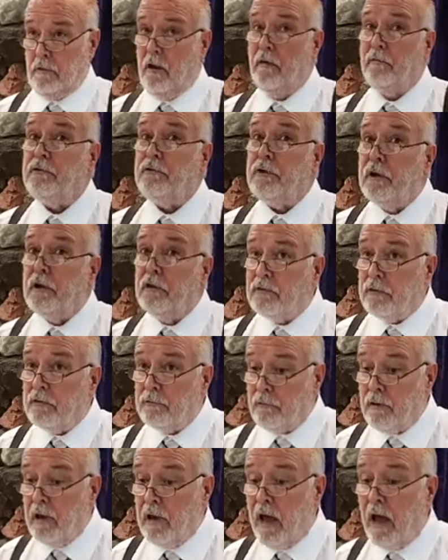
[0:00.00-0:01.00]
of
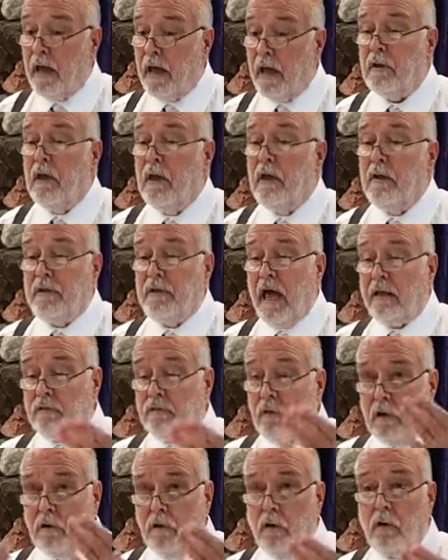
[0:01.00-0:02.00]
Jesus Christ. That's
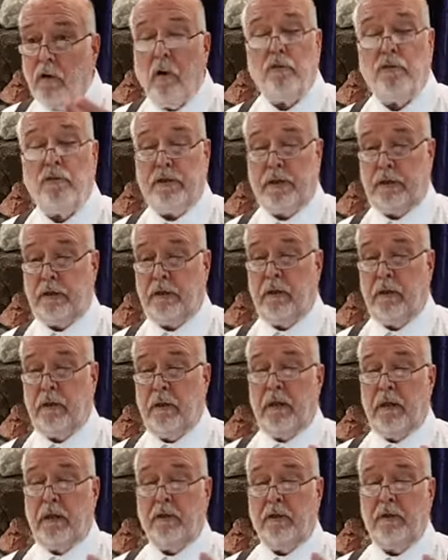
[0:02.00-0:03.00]
our clothing.
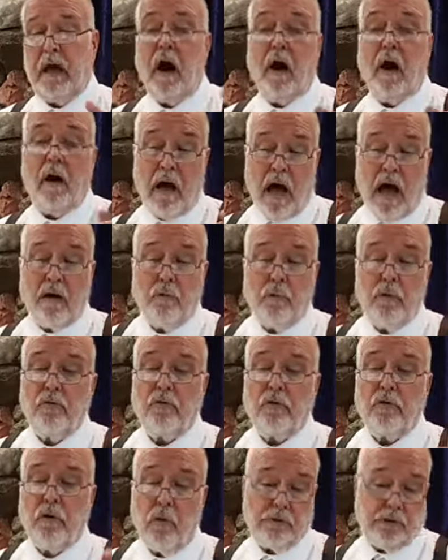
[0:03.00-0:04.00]
And I will
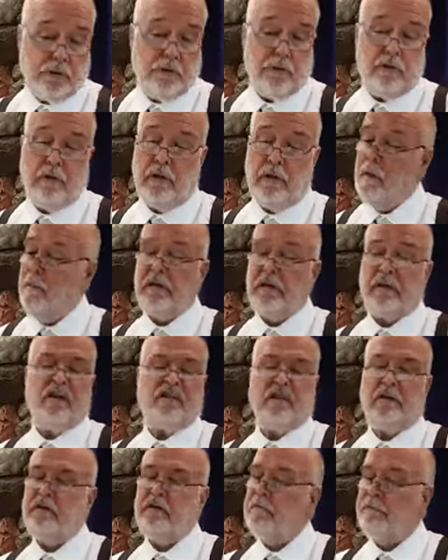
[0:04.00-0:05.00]
go there
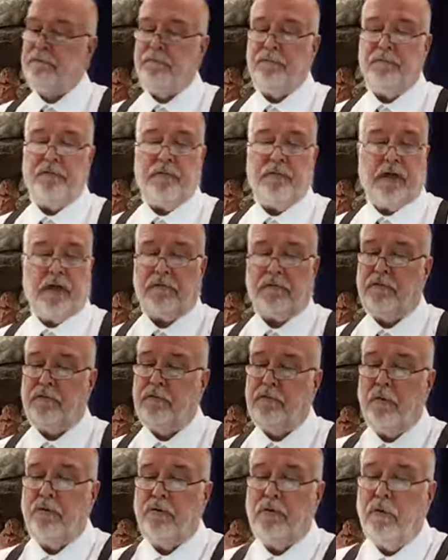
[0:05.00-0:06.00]
because it just fits
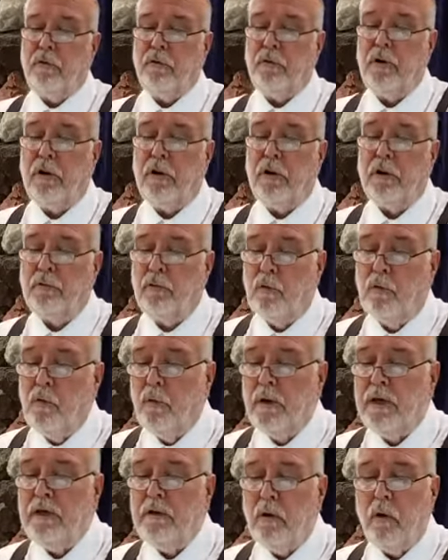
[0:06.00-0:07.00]
so good. And
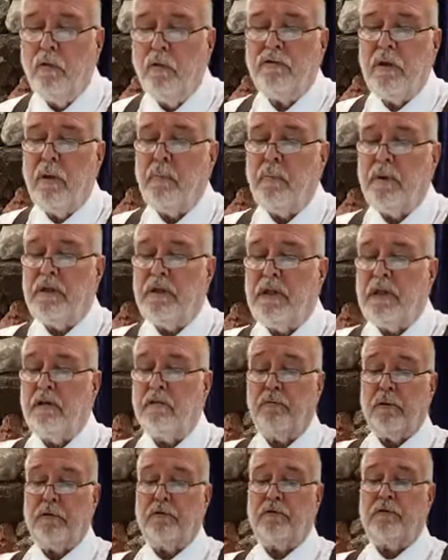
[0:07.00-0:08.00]
we know some of these
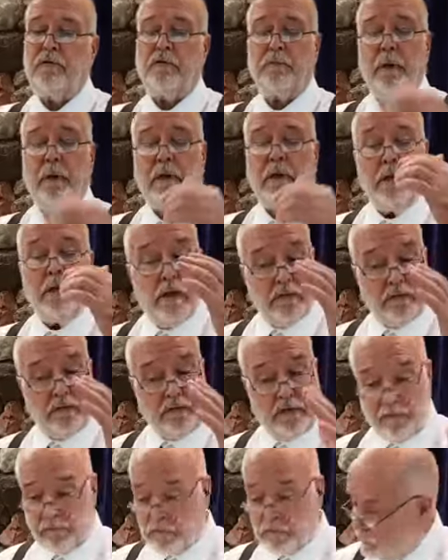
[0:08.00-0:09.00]
verses, but
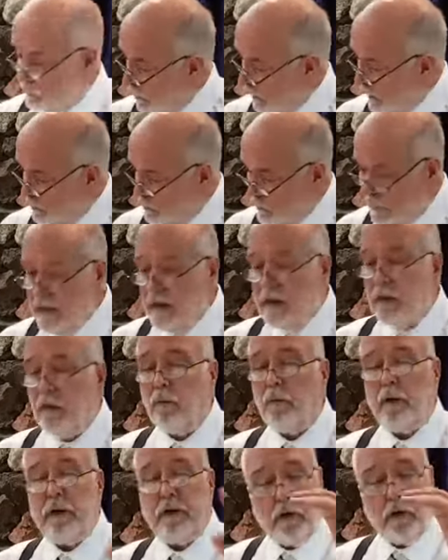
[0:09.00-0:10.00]
this is why we're here.
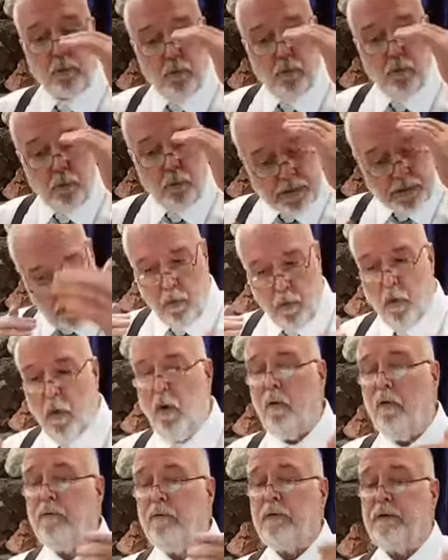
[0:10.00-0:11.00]
We go
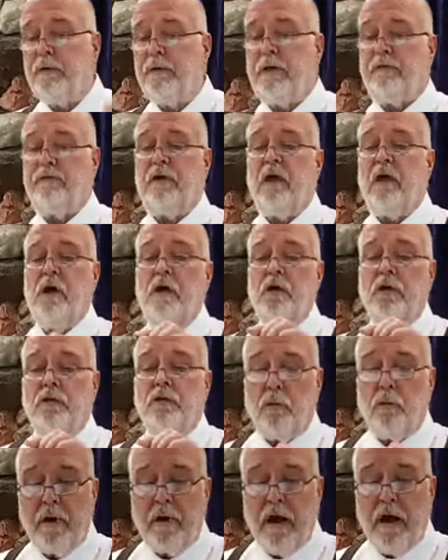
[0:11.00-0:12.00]
over these.
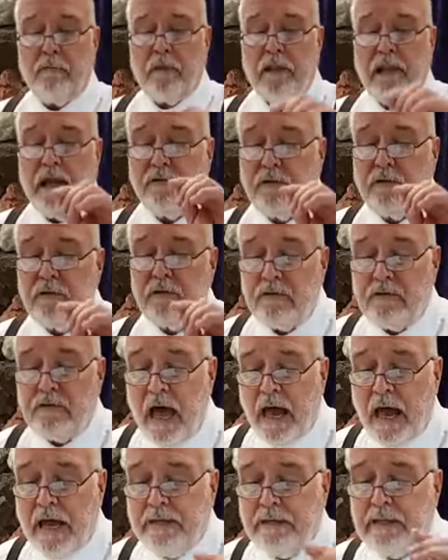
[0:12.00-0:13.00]
So Revelations
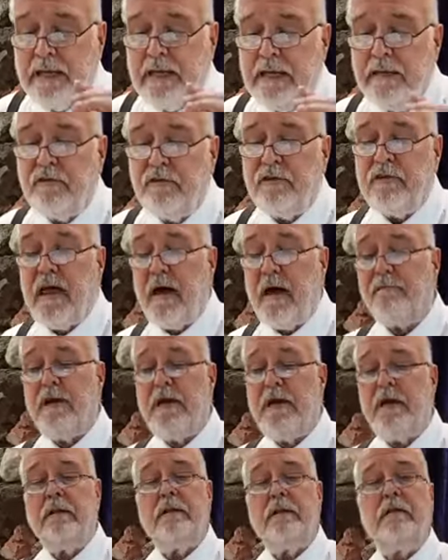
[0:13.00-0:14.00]

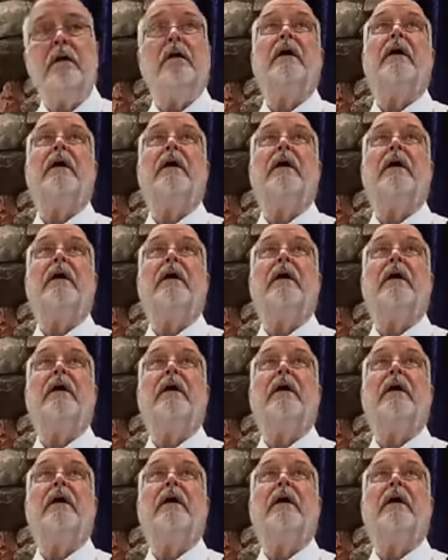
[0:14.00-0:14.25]
19:7